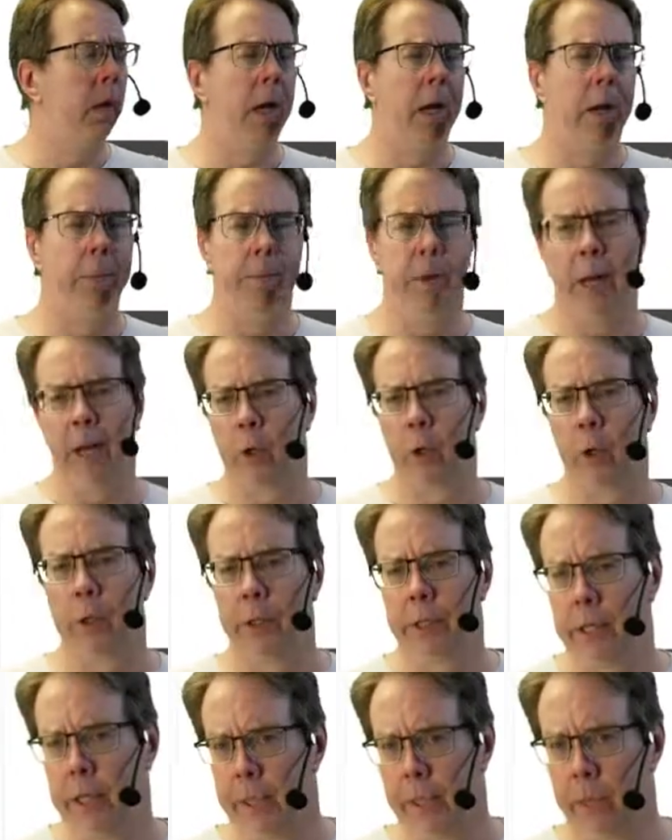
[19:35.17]
Um, I
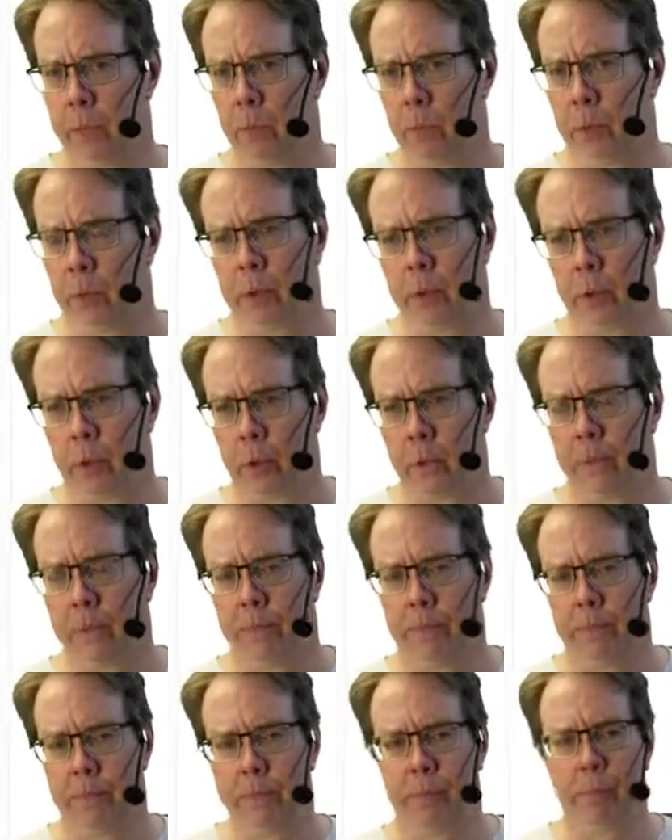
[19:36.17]
couldn't tell you what sort
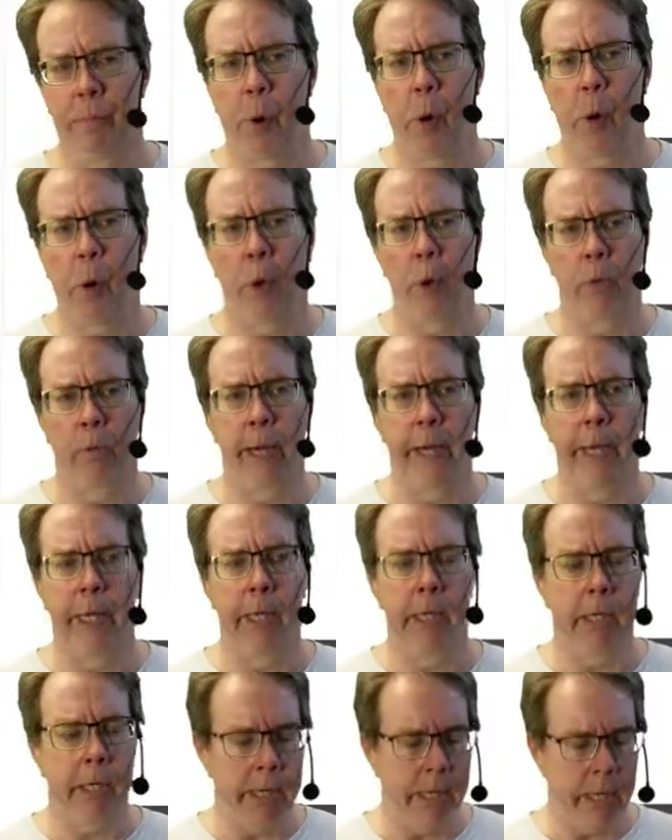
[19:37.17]
of pole
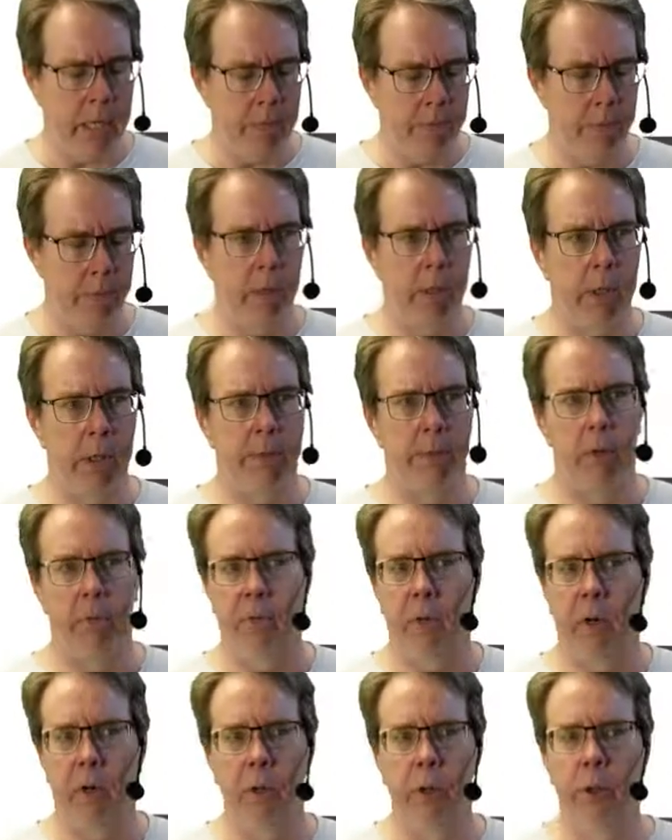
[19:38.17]
rating you need for
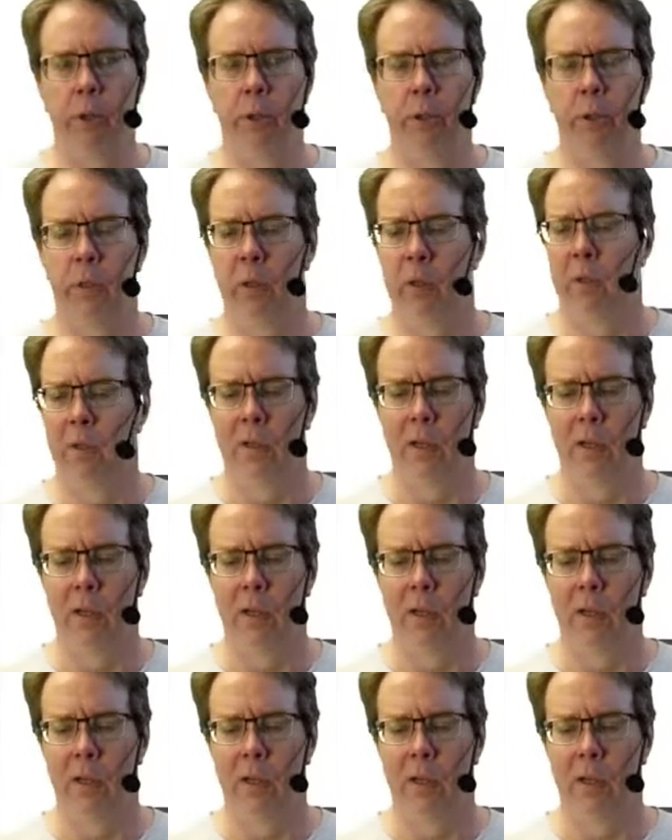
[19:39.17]
different functions.